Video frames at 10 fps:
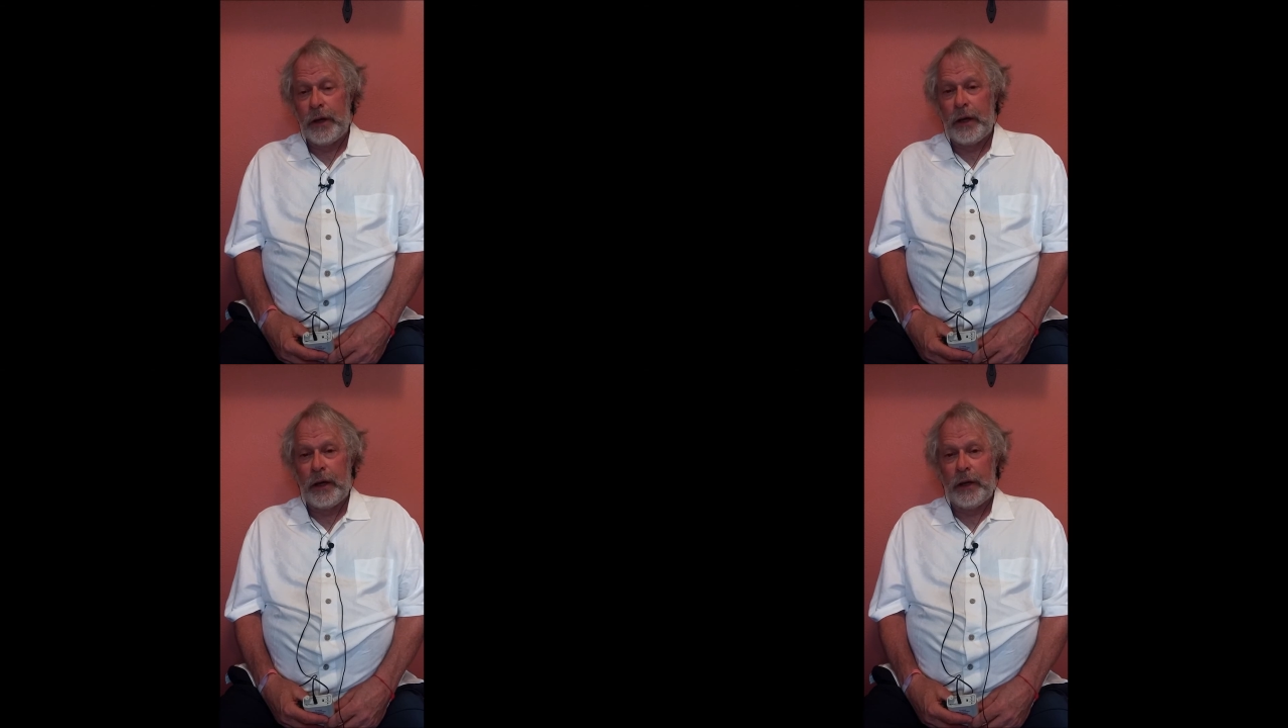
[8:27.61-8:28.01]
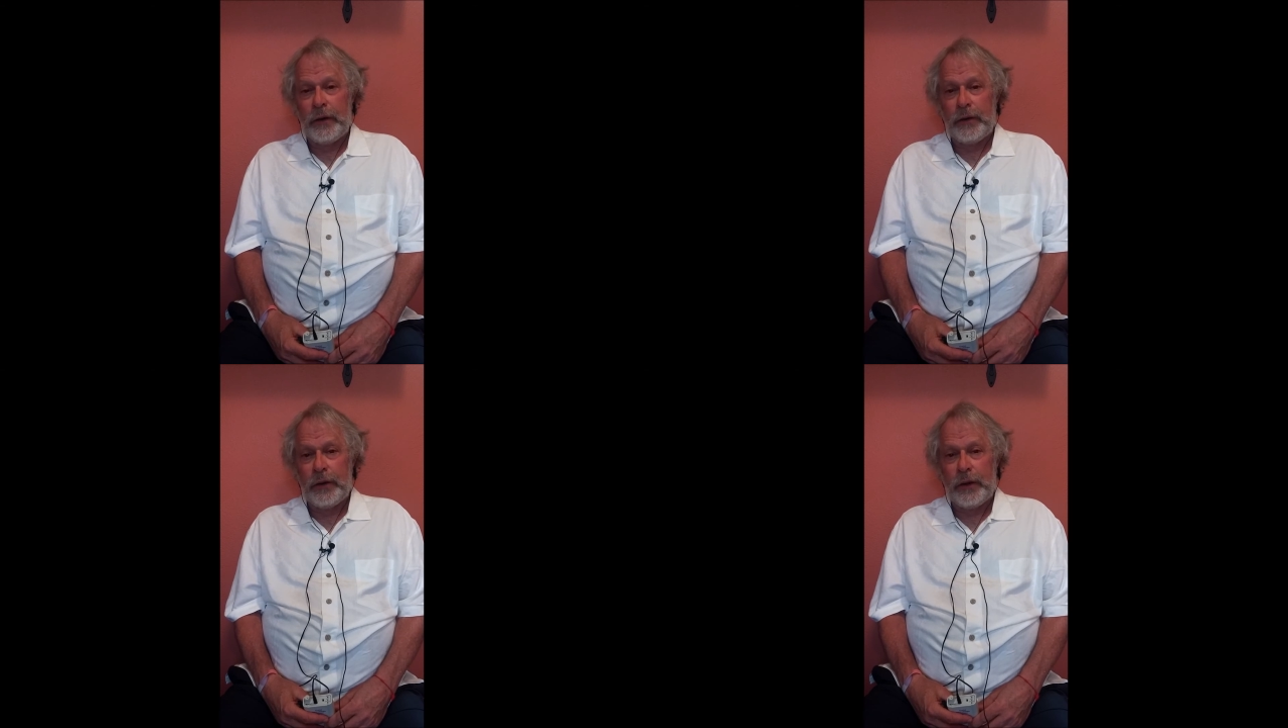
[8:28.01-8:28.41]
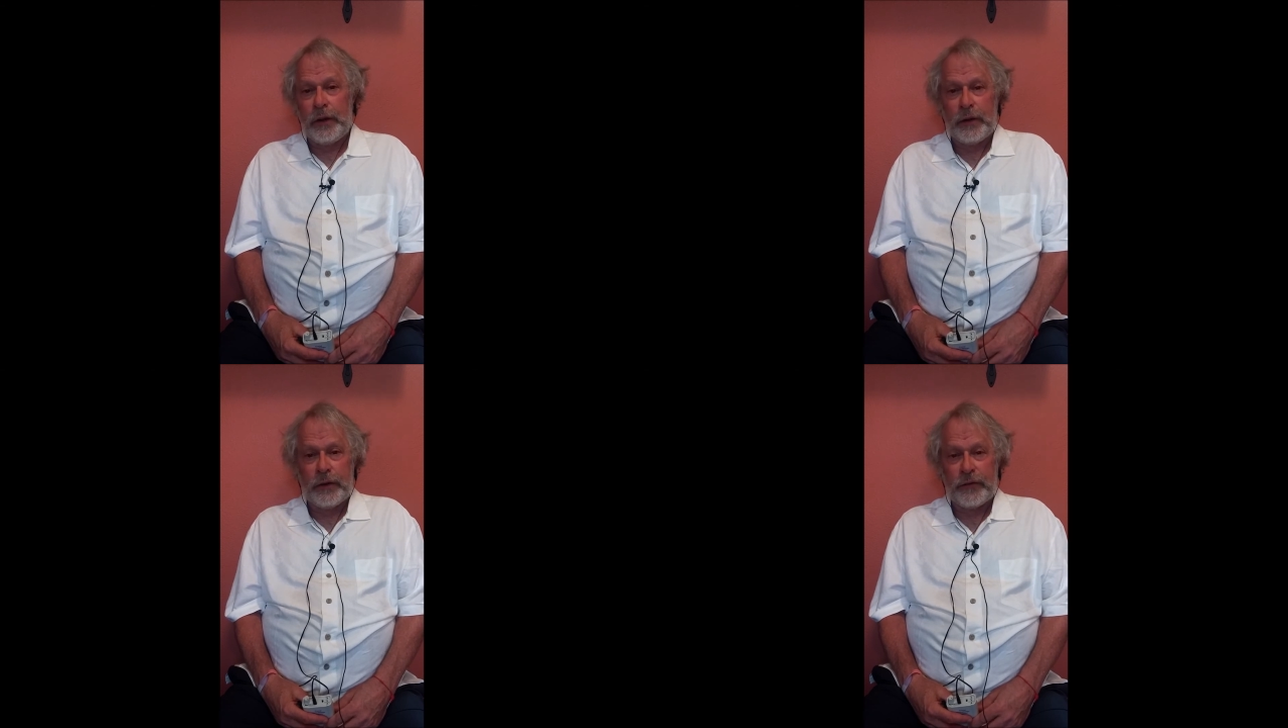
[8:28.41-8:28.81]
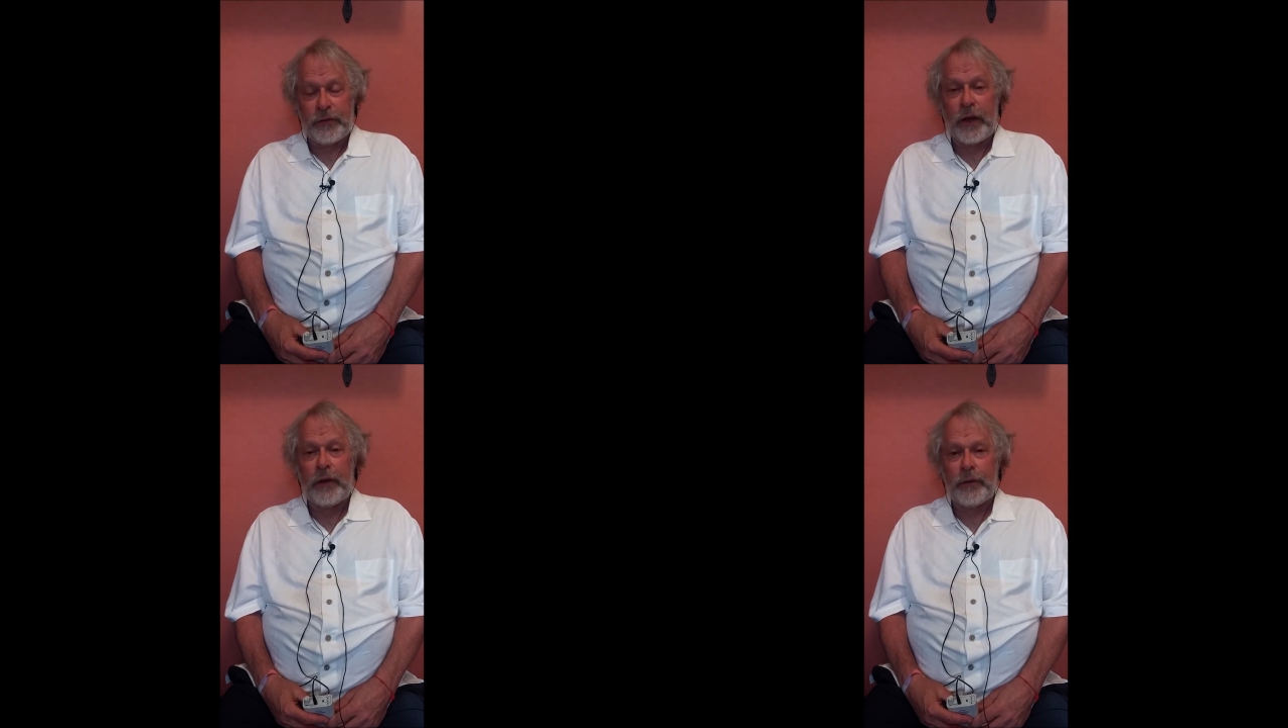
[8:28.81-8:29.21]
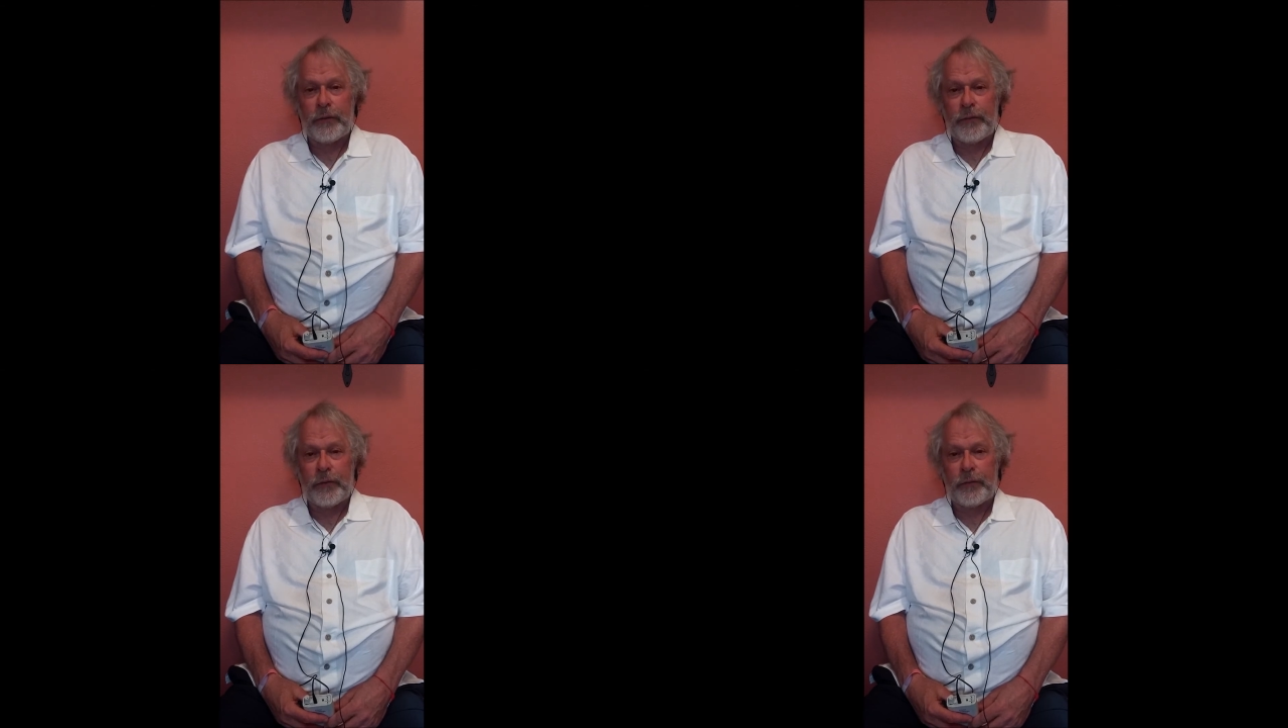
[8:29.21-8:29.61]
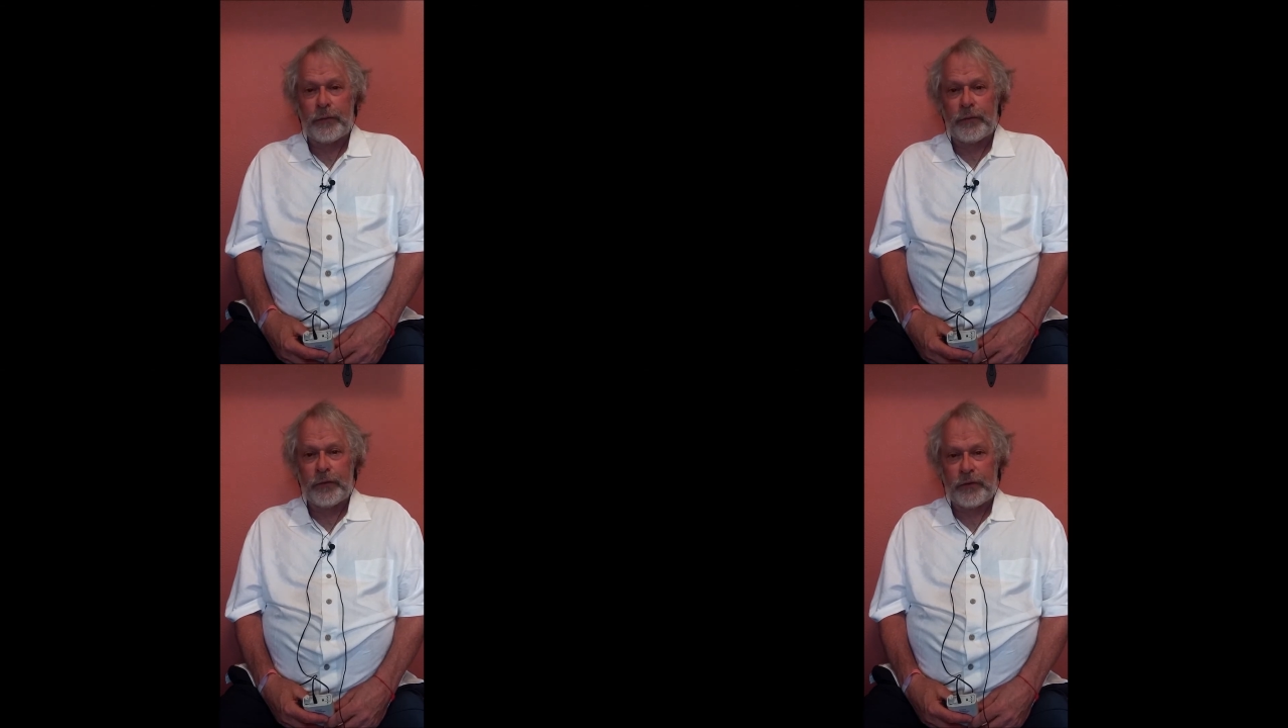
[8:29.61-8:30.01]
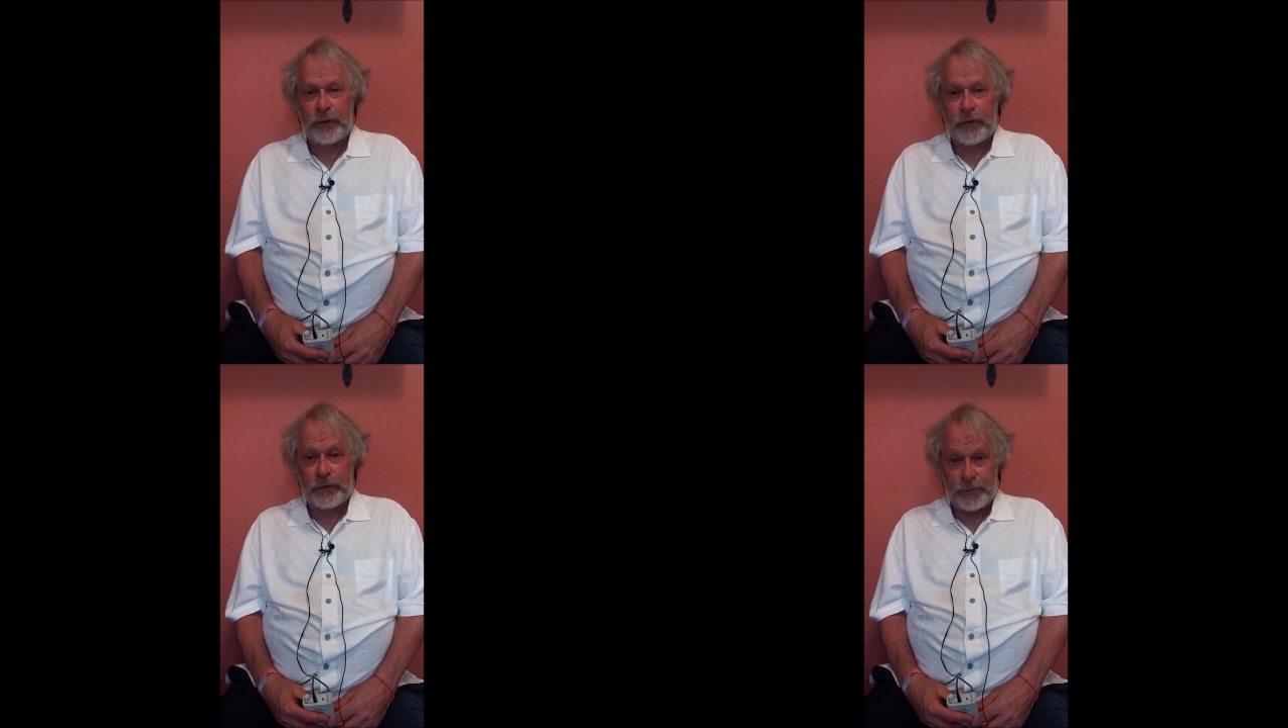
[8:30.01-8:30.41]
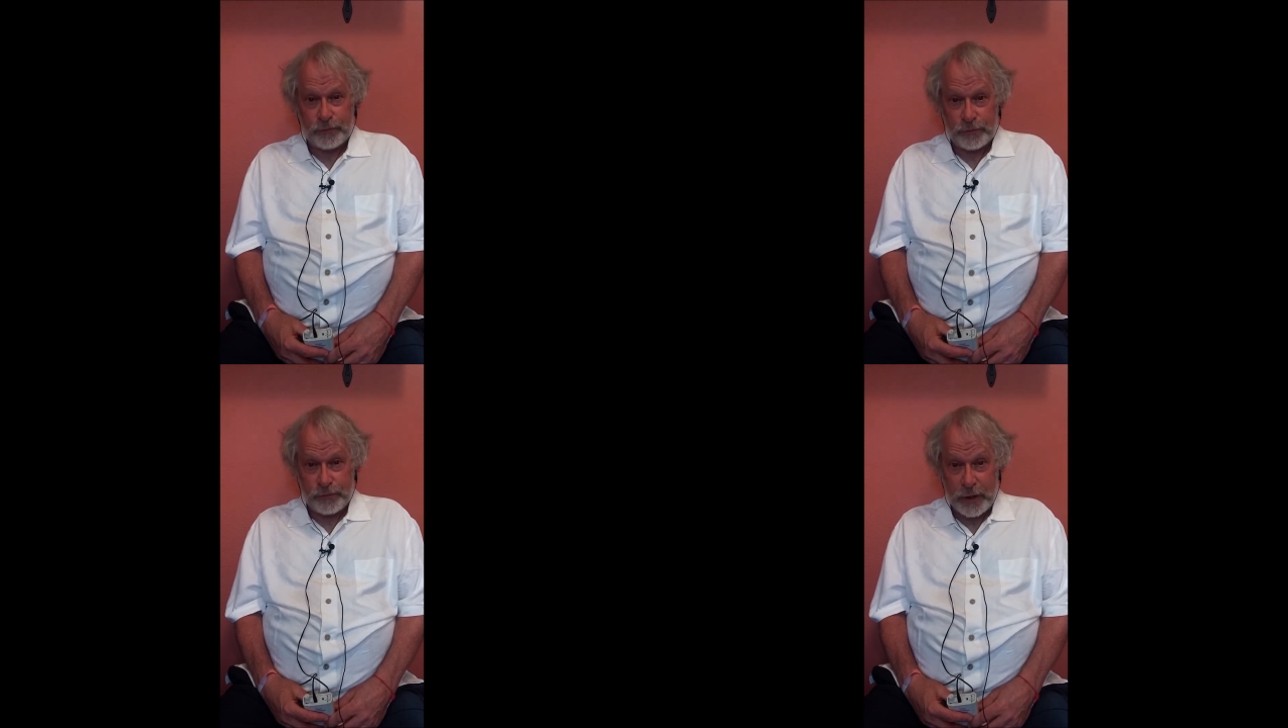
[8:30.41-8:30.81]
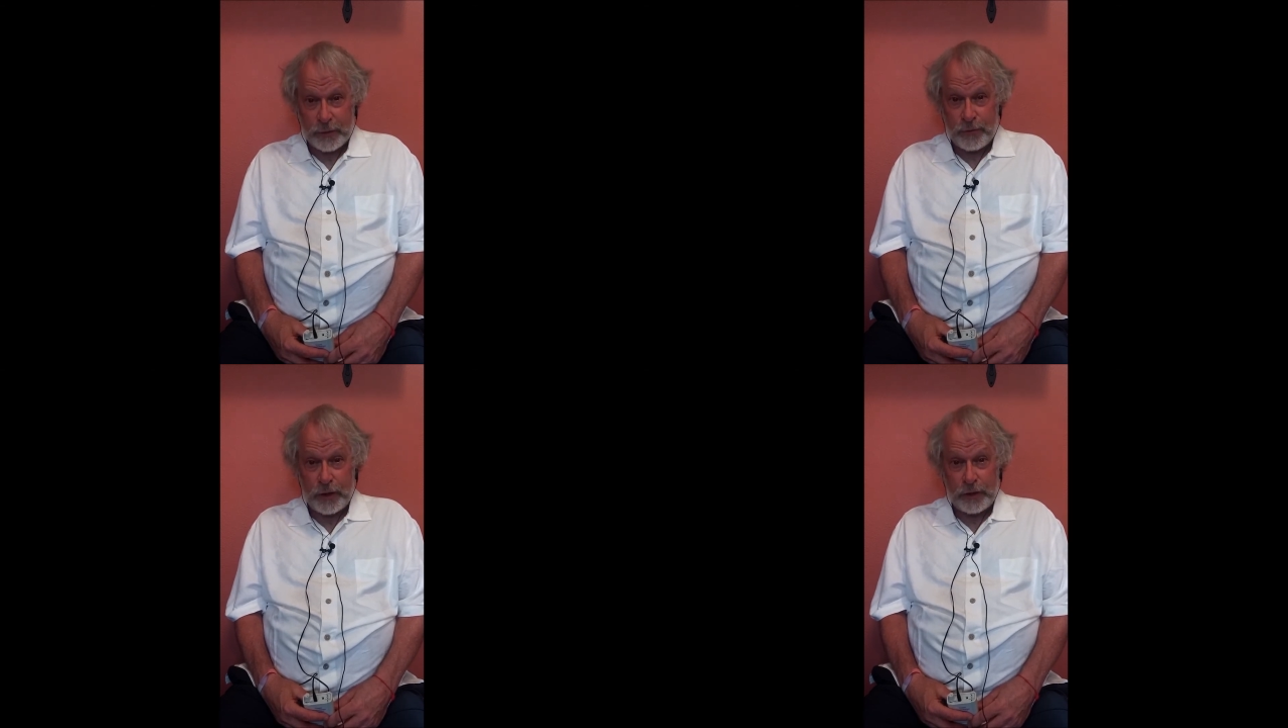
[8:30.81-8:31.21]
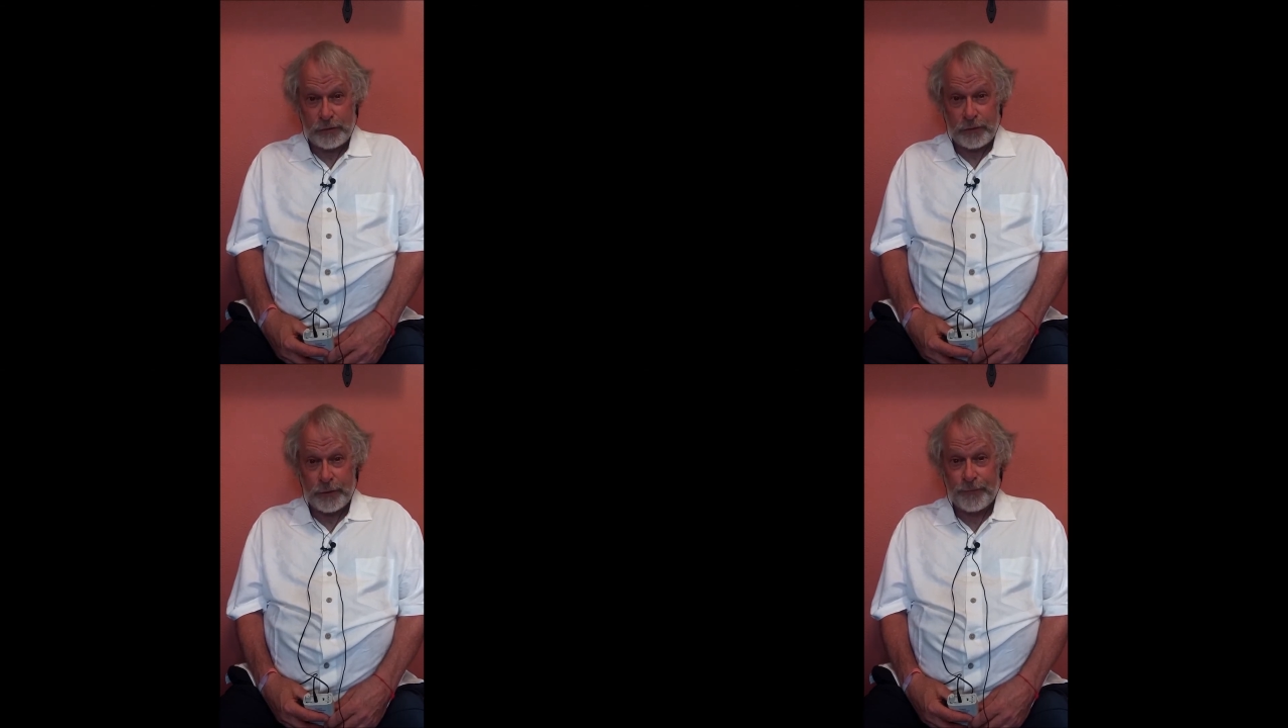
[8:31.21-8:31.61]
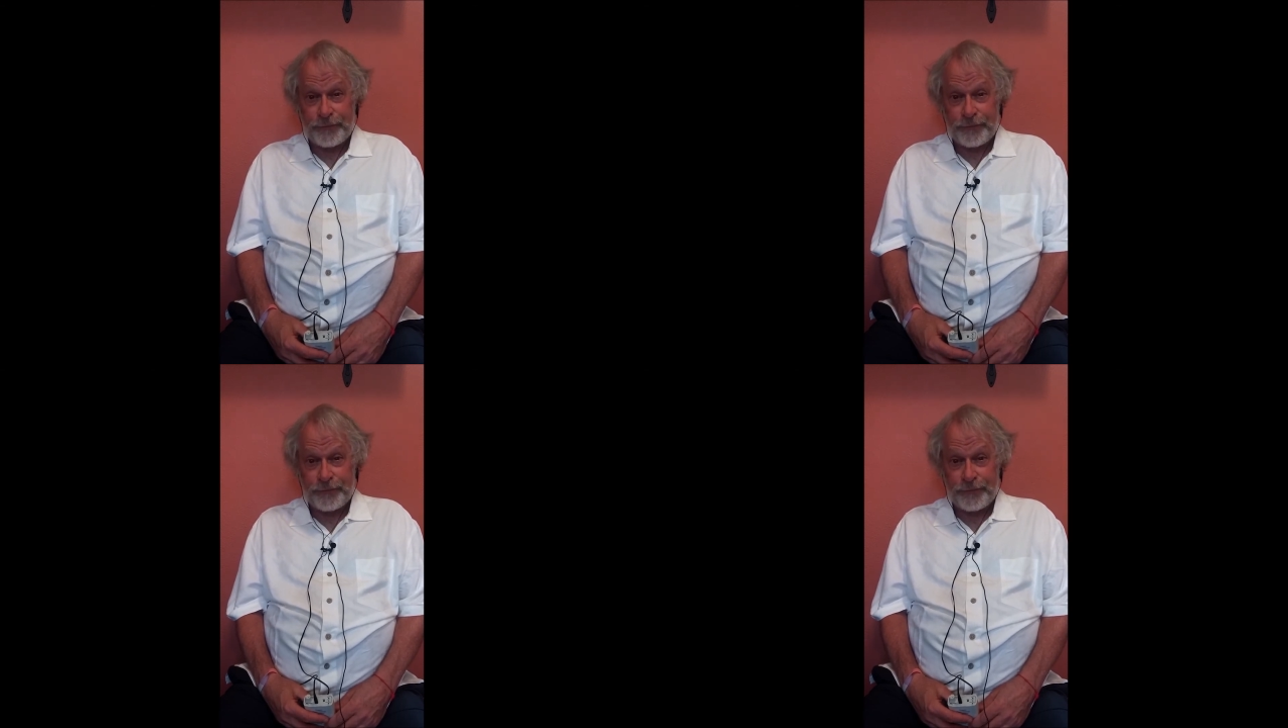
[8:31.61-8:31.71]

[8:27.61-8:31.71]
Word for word: and healing the cells from serious traumatic brain injury.